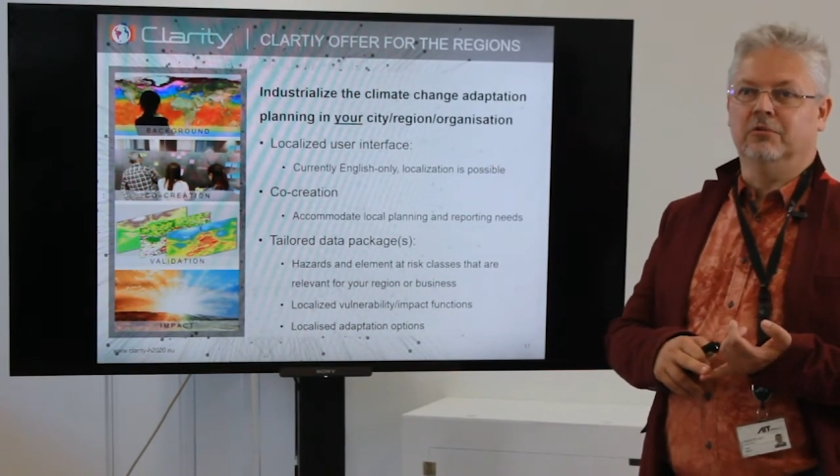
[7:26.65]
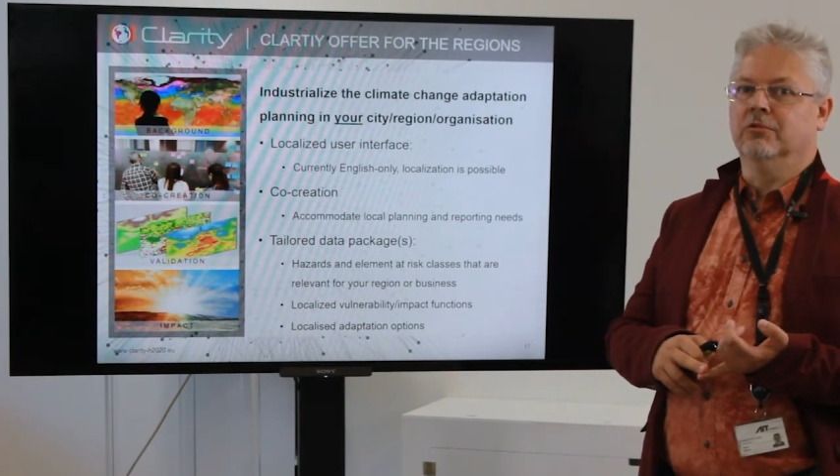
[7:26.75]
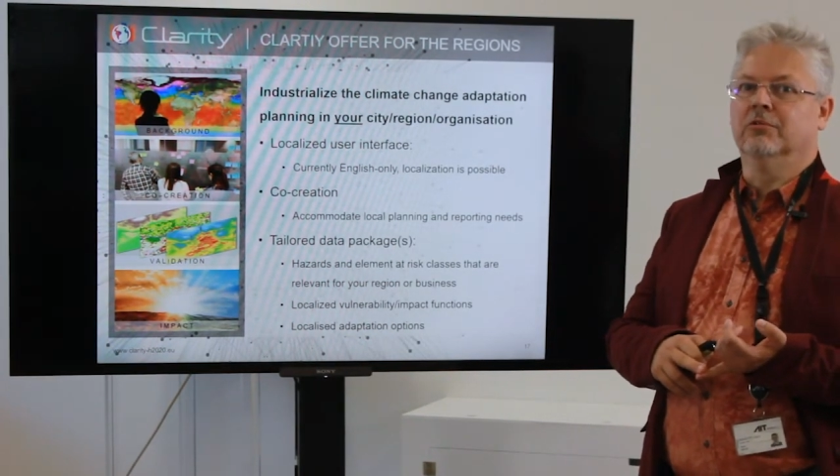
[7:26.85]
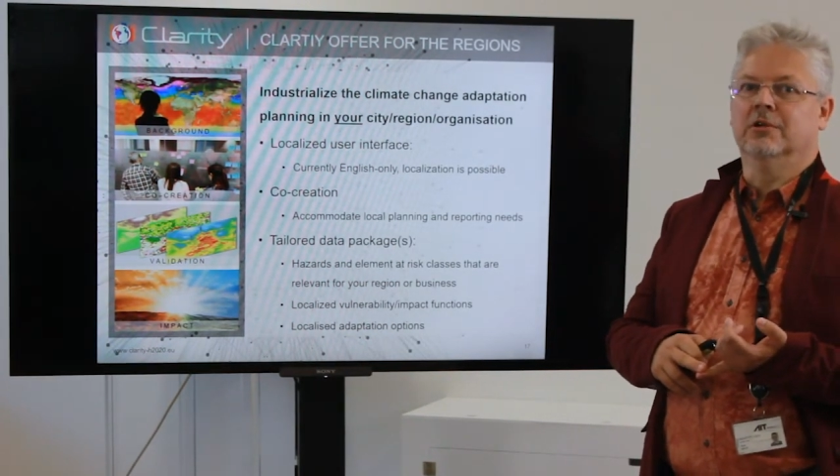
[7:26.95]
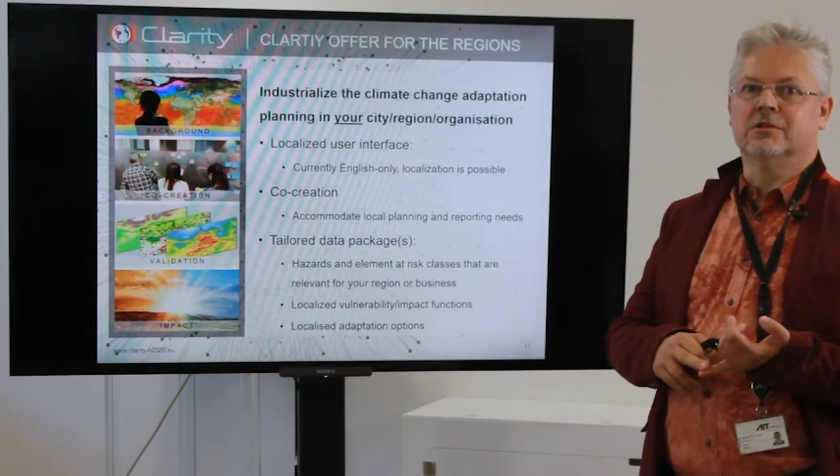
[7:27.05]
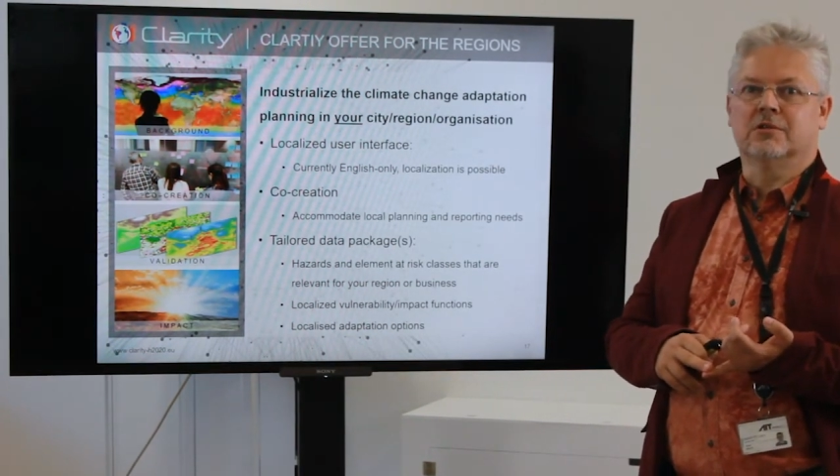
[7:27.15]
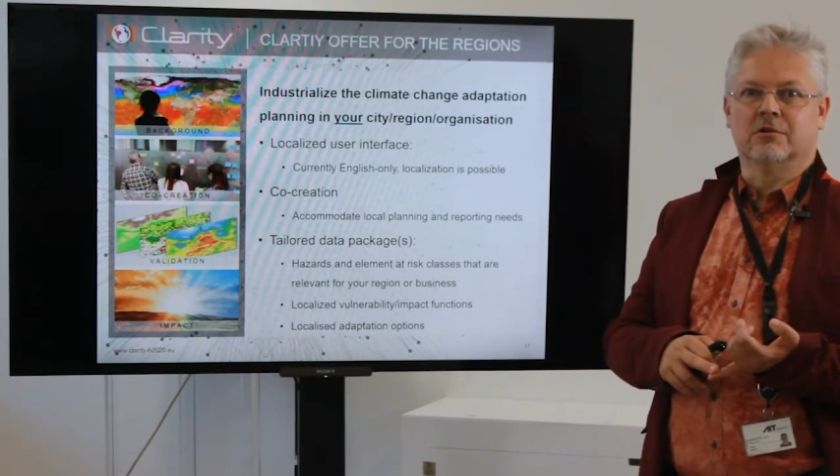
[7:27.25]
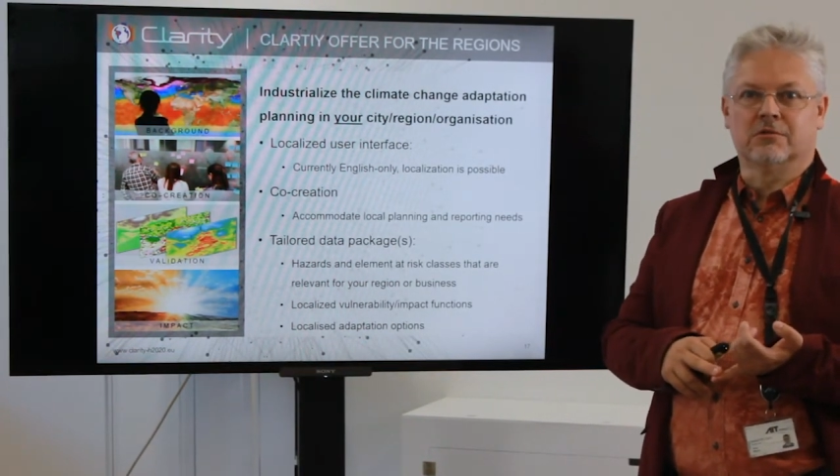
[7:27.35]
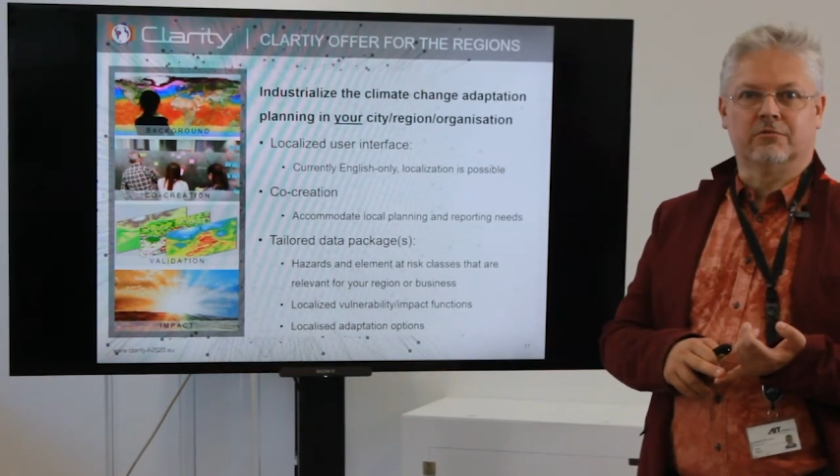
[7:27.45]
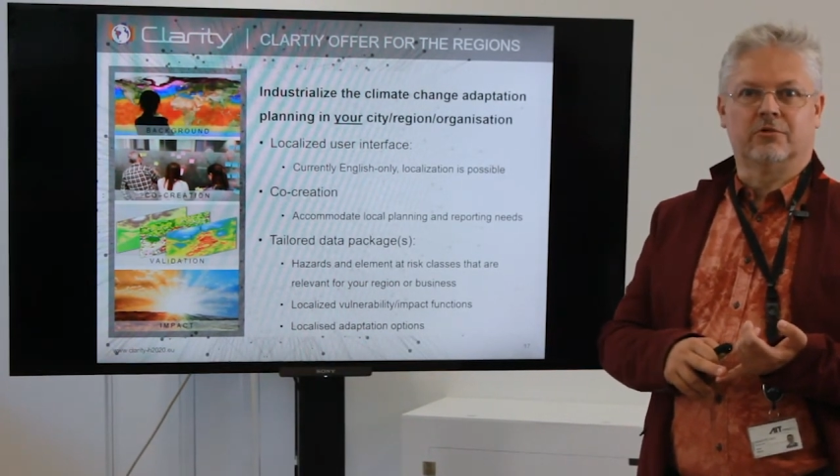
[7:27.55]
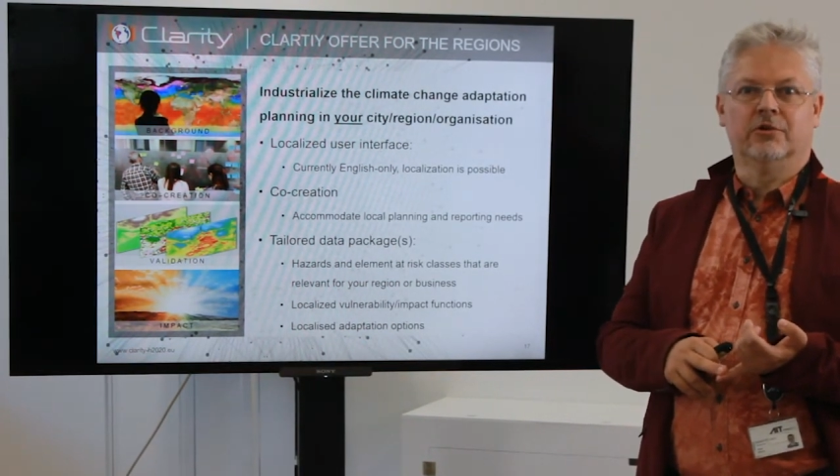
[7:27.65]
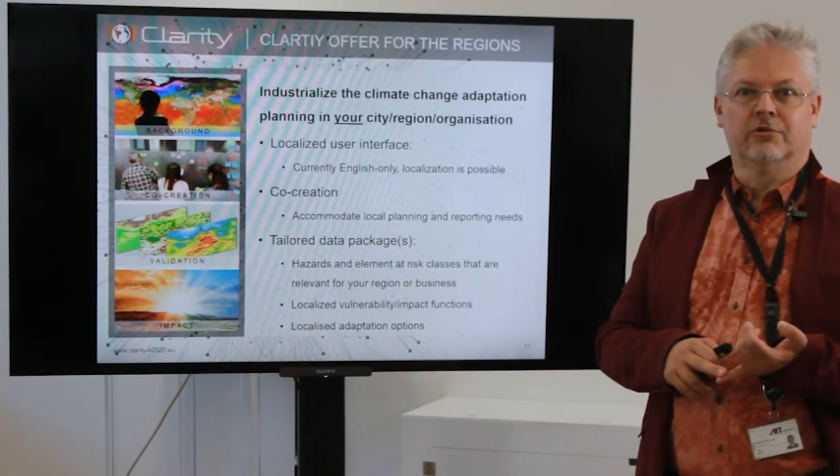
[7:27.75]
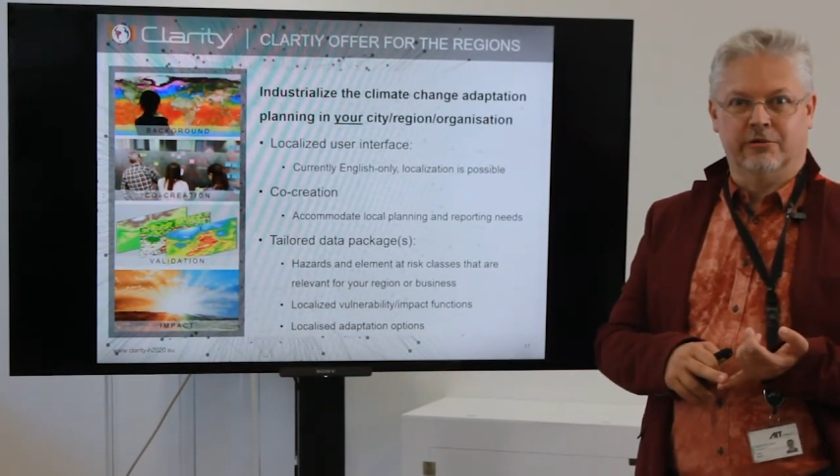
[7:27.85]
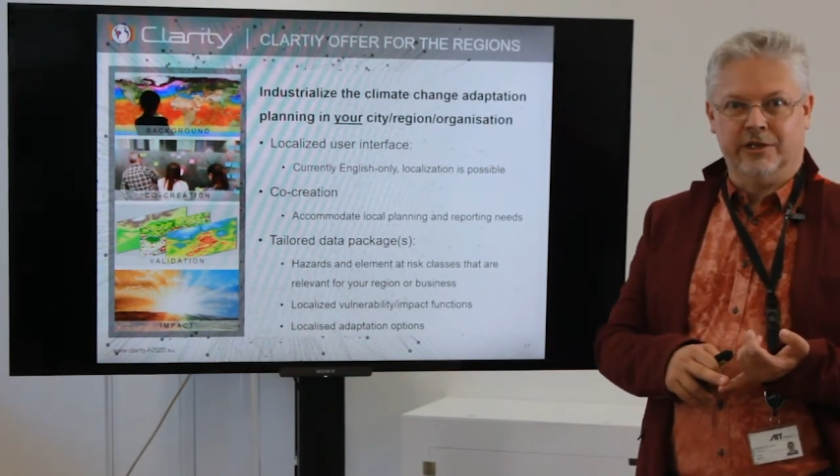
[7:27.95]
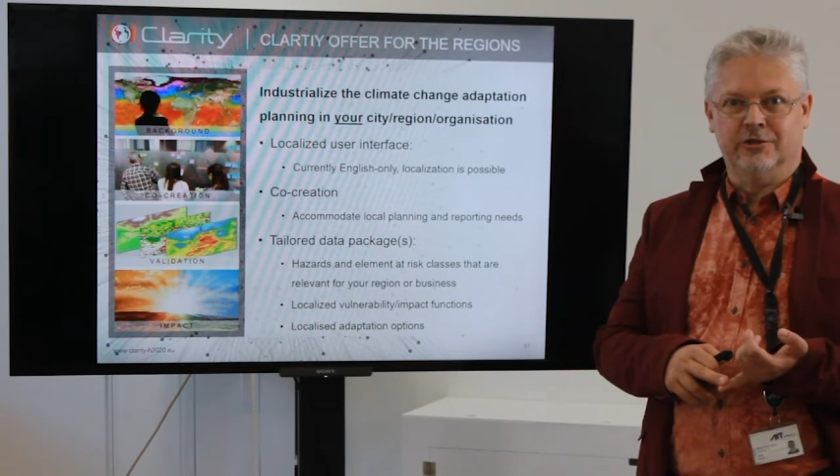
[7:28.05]
do this also for
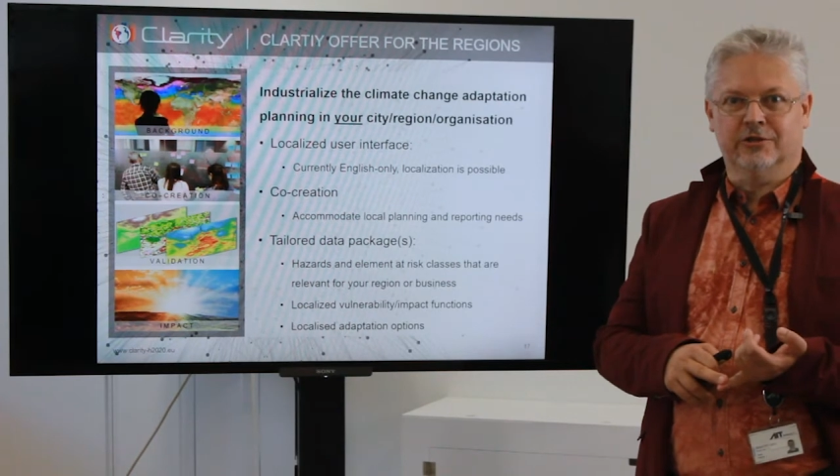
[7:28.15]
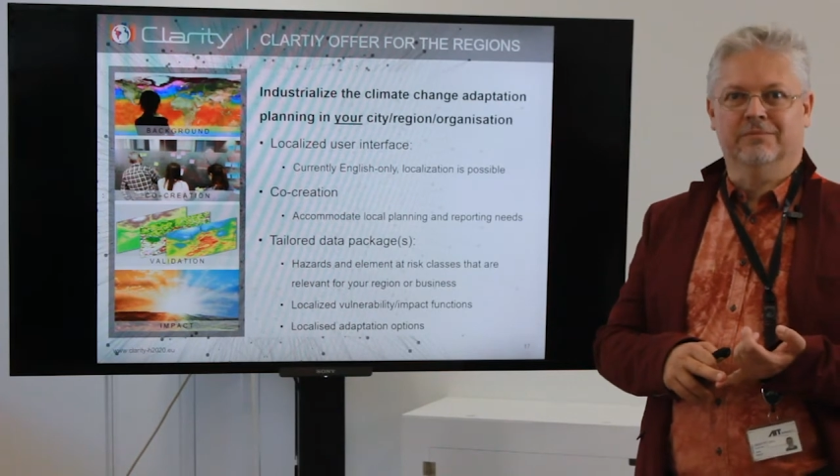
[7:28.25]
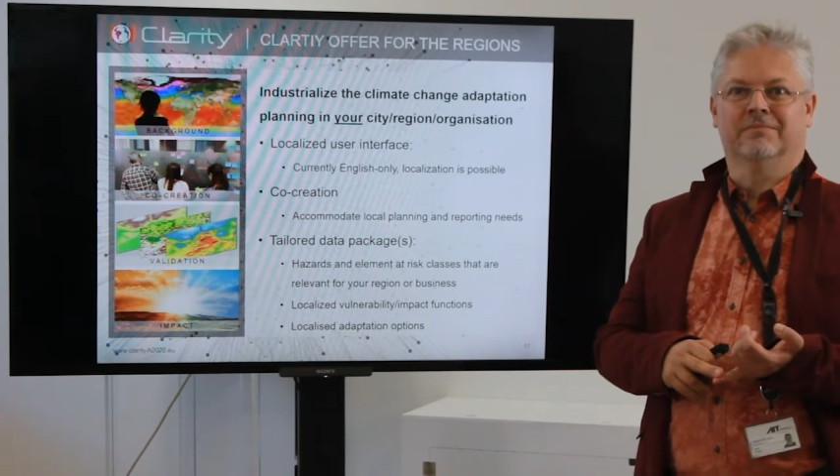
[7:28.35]
your region.